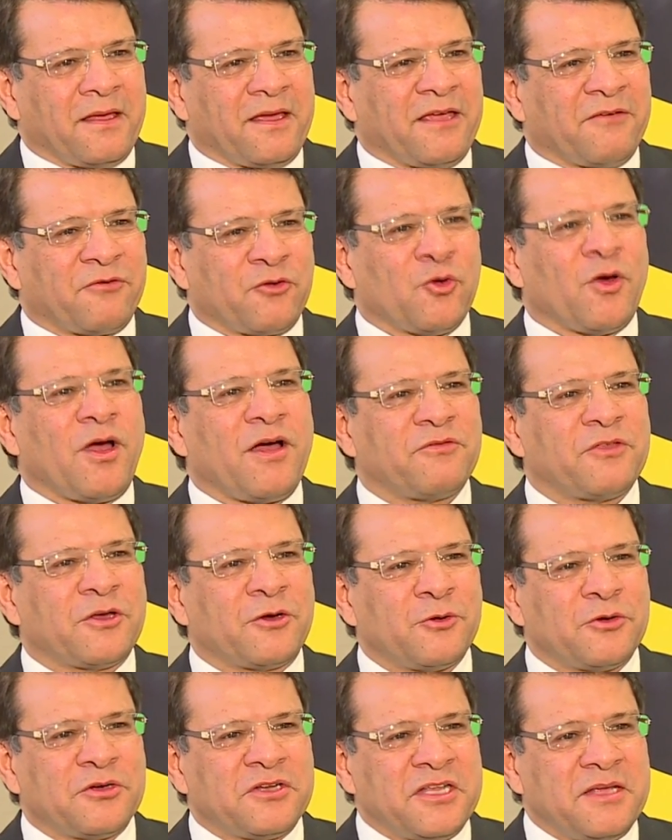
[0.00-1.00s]
If you have the
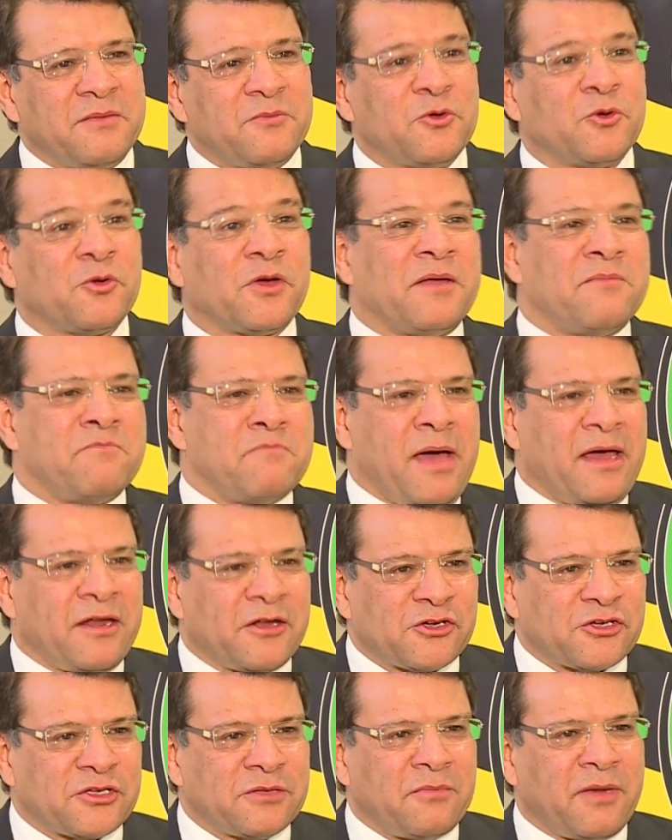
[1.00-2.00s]
good team, you can
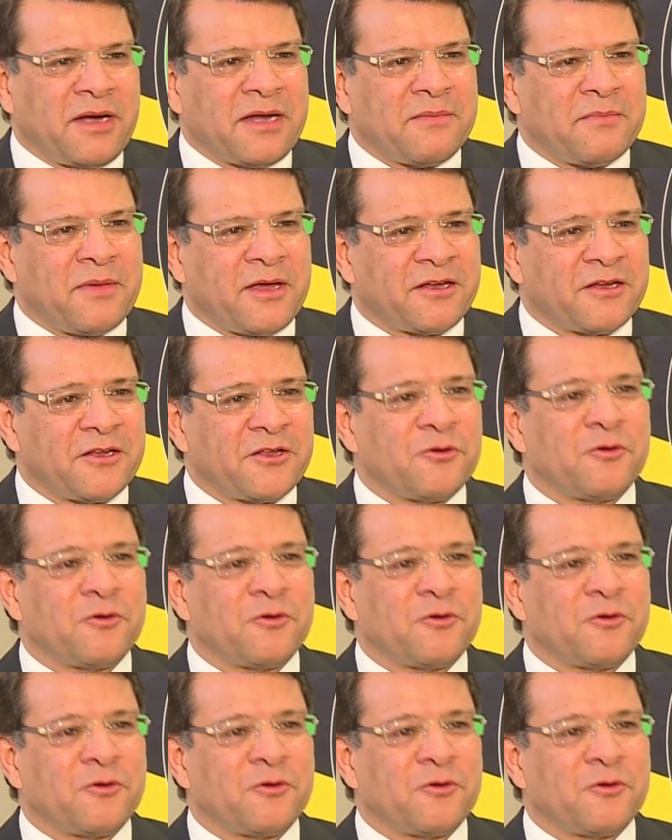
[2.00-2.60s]
manage the money better,